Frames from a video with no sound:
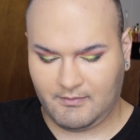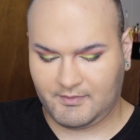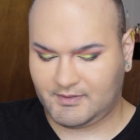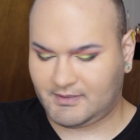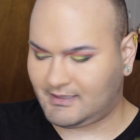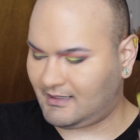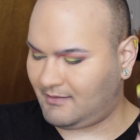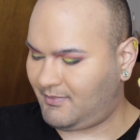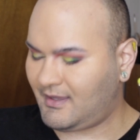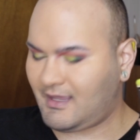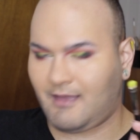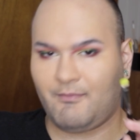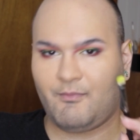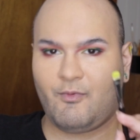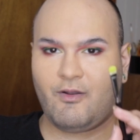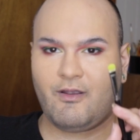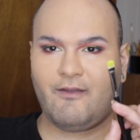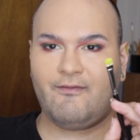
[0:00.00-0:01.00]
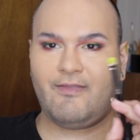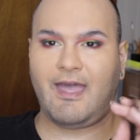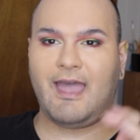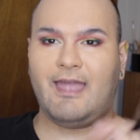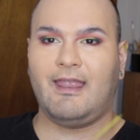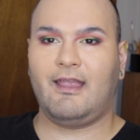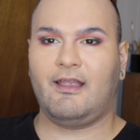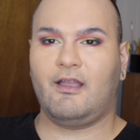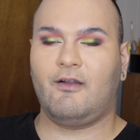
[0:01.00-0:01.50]
Just gonna pick up more of
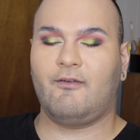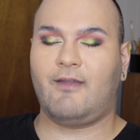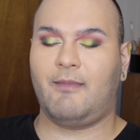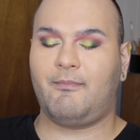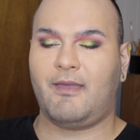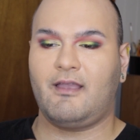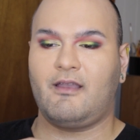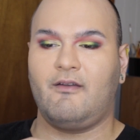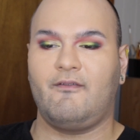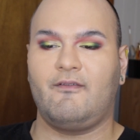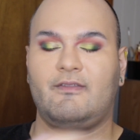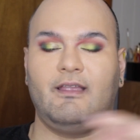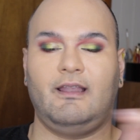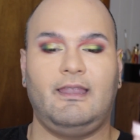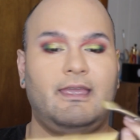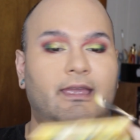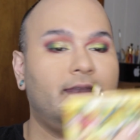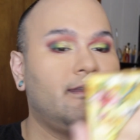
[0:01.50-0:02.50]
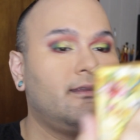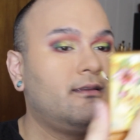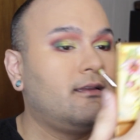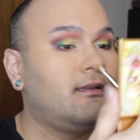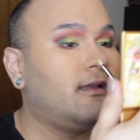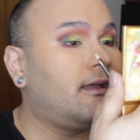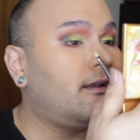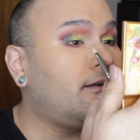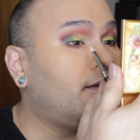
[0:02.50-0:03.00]
that and go right back over the lid.
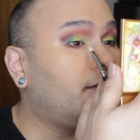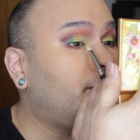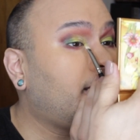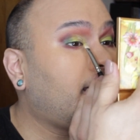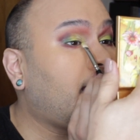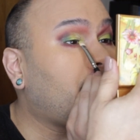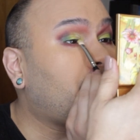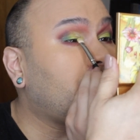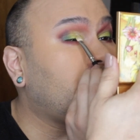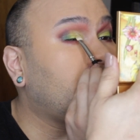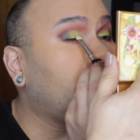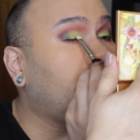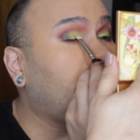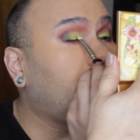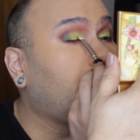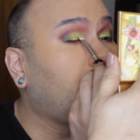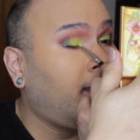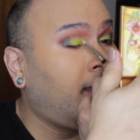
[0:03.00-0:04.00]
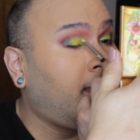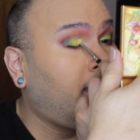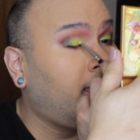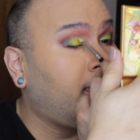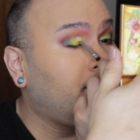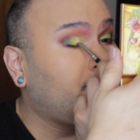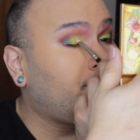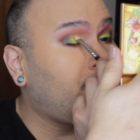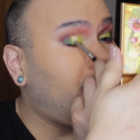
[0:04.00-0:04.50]
I don't know what happened here.
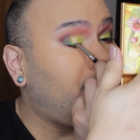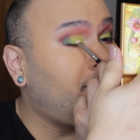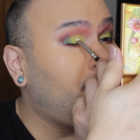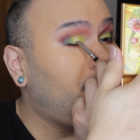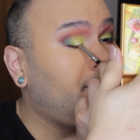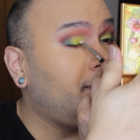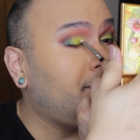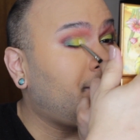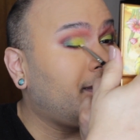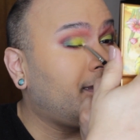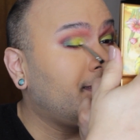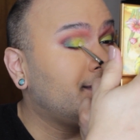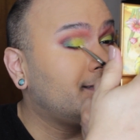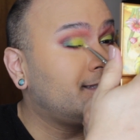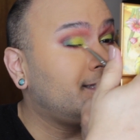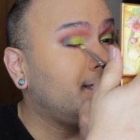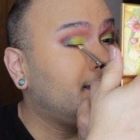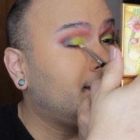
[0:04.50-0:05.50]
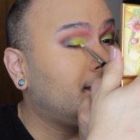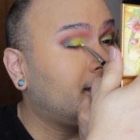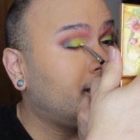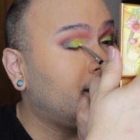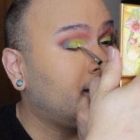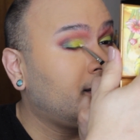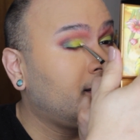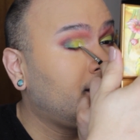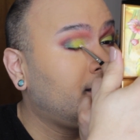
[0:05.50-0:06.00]
Probably my
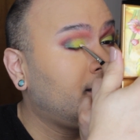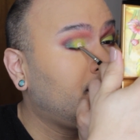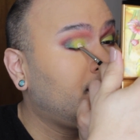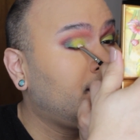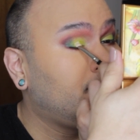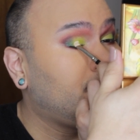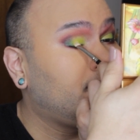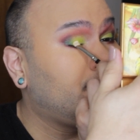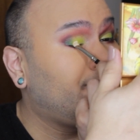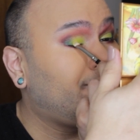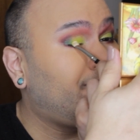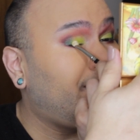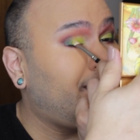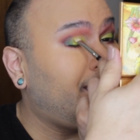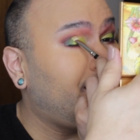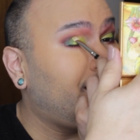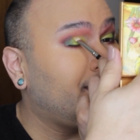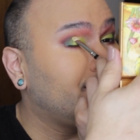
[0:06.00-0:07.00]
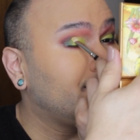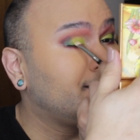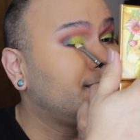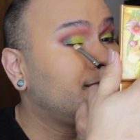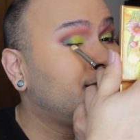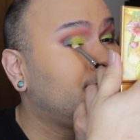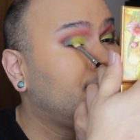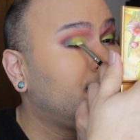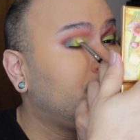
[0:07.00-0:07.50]
concealer
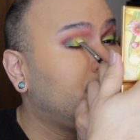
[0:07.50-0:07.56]
phase.